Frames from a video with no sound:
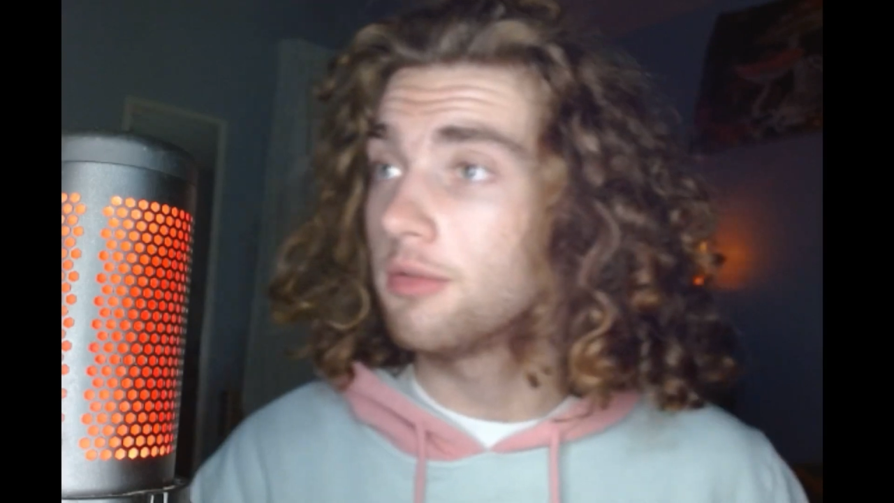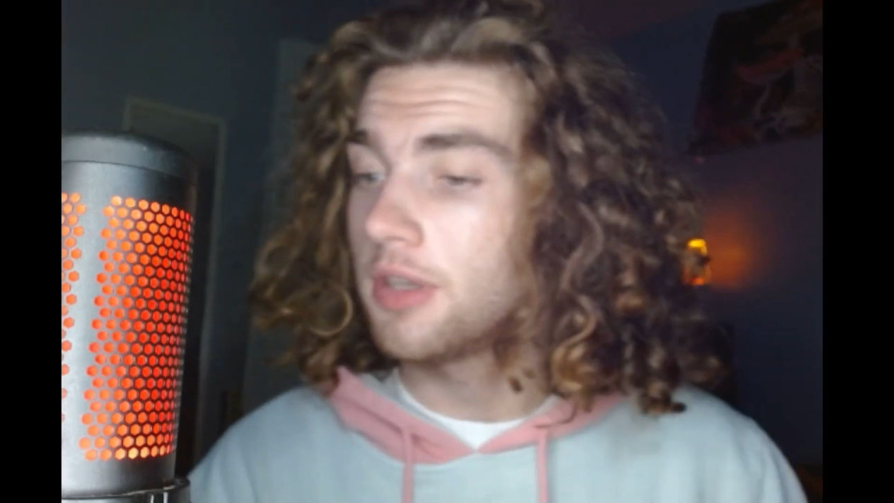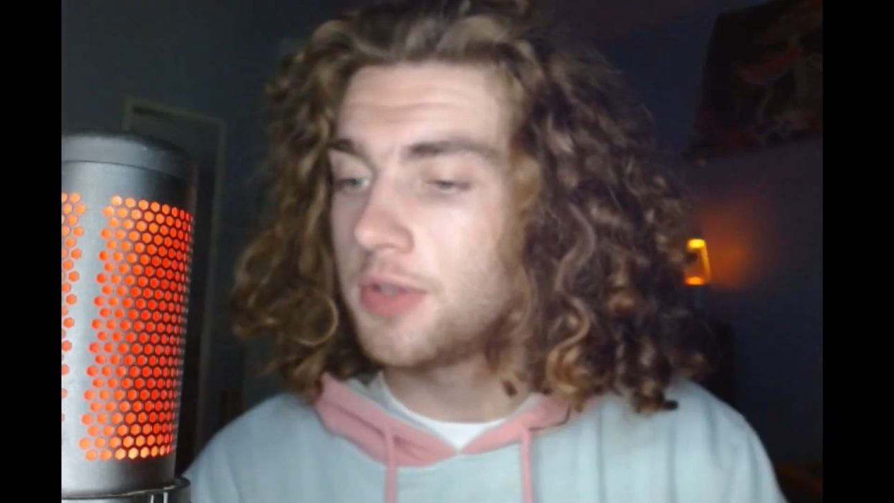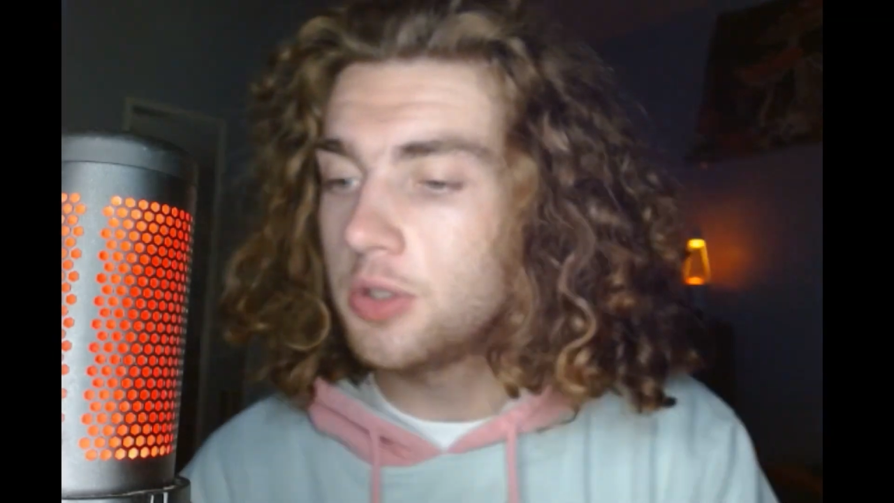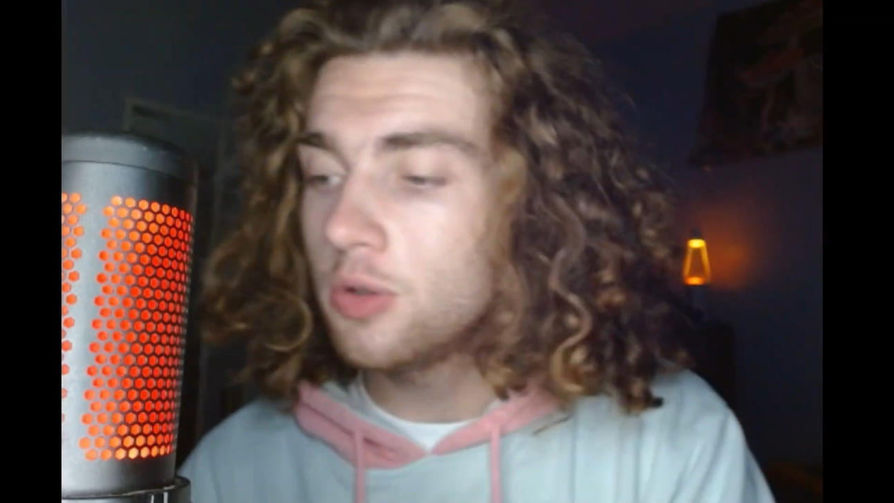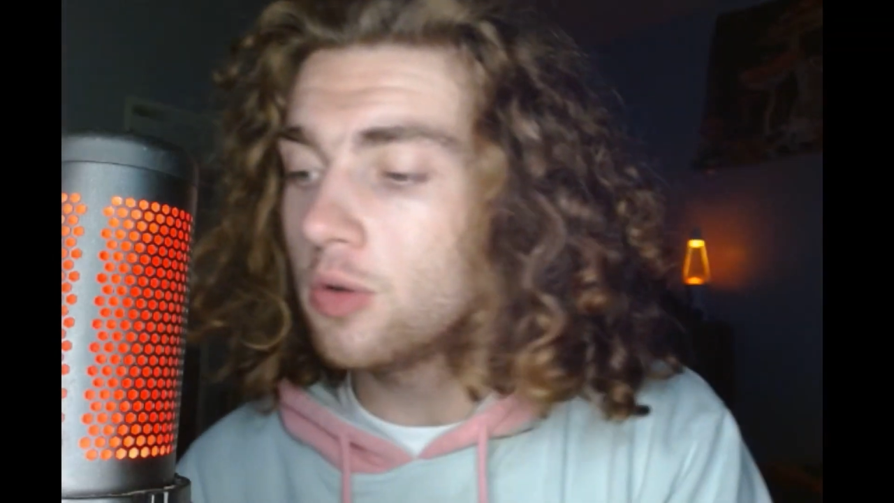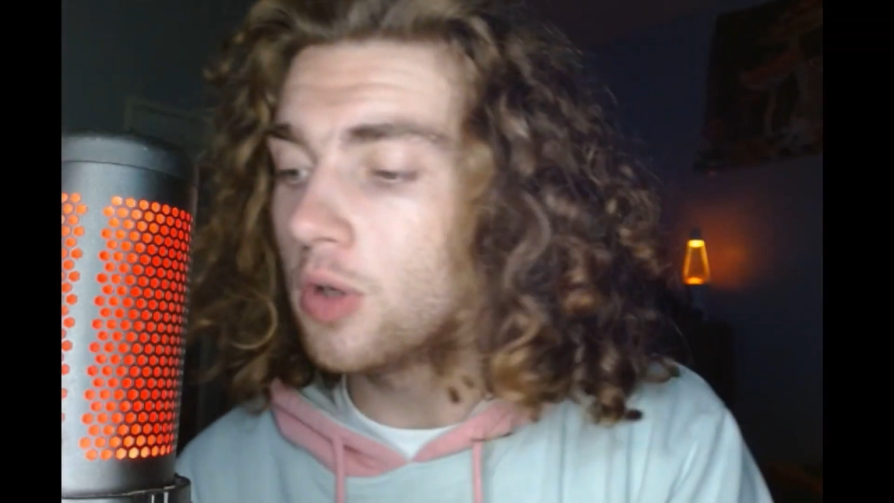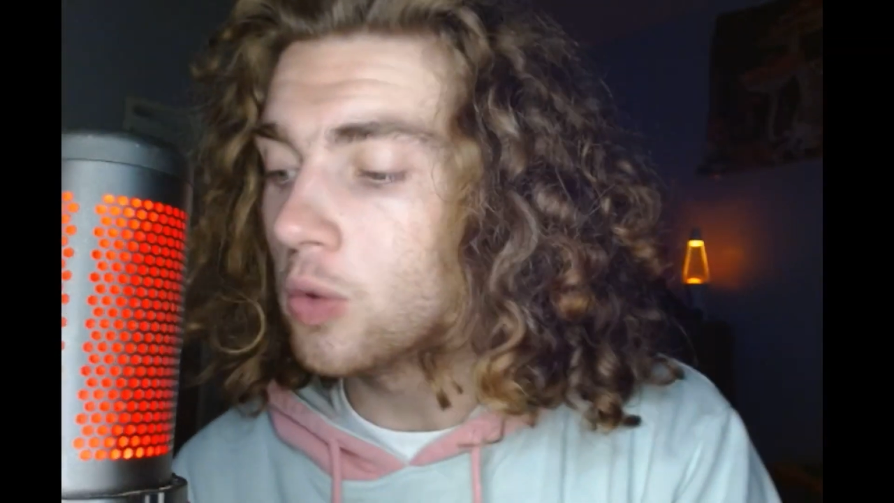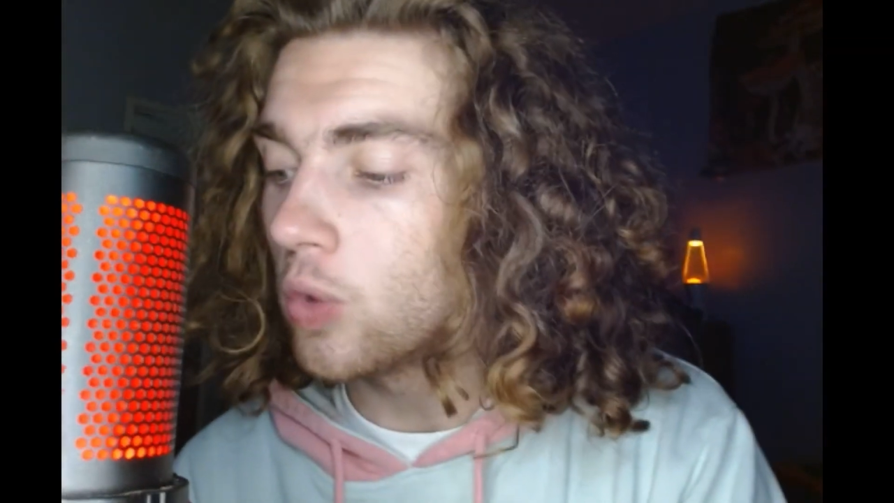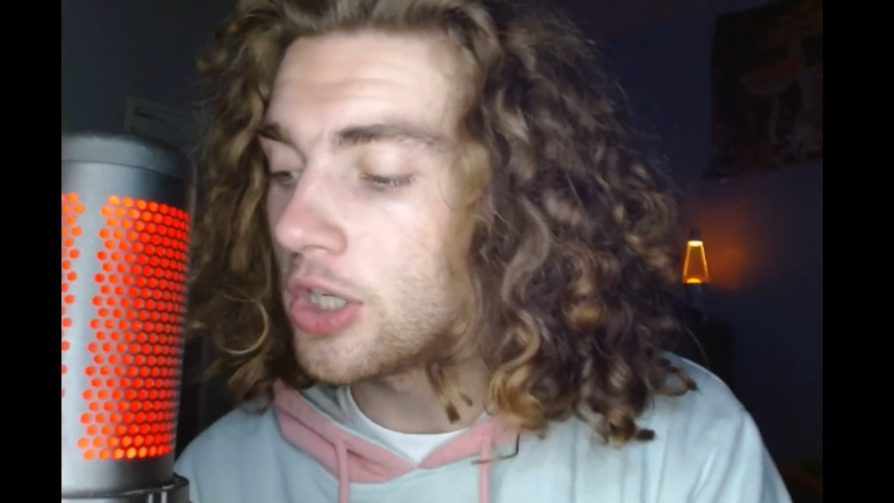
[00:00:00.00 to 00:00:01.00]
If you
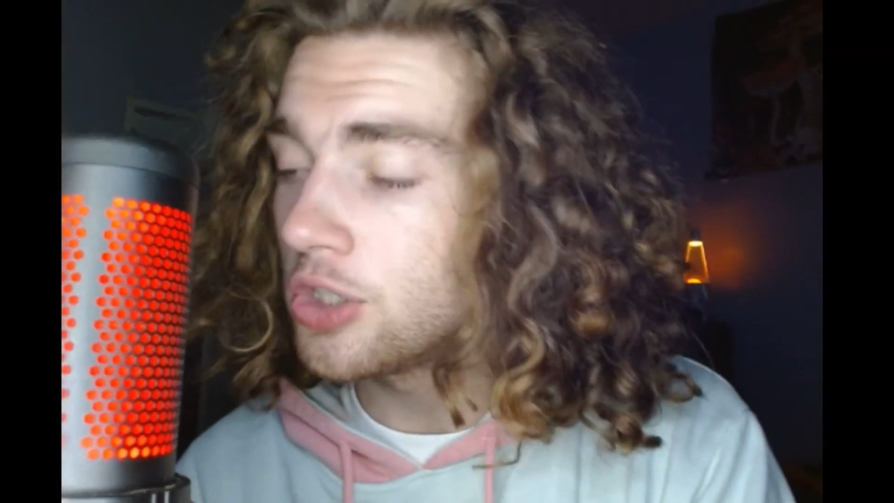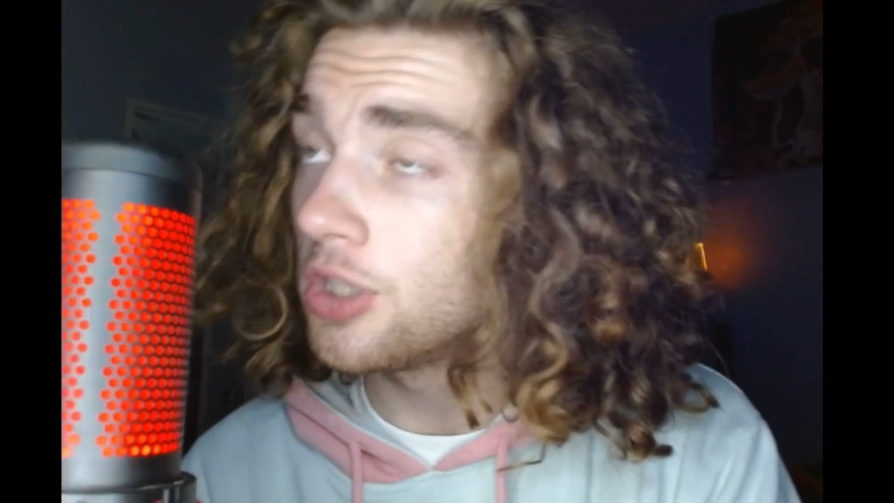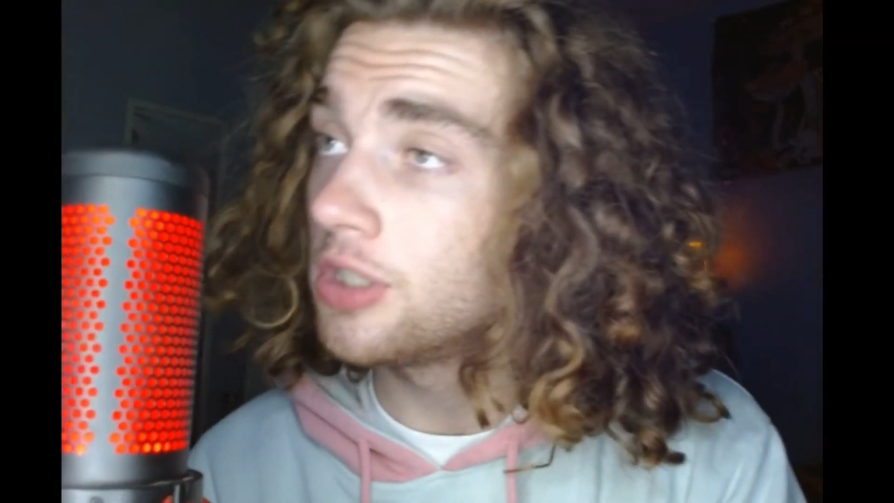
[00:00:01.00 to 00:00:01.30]
watch this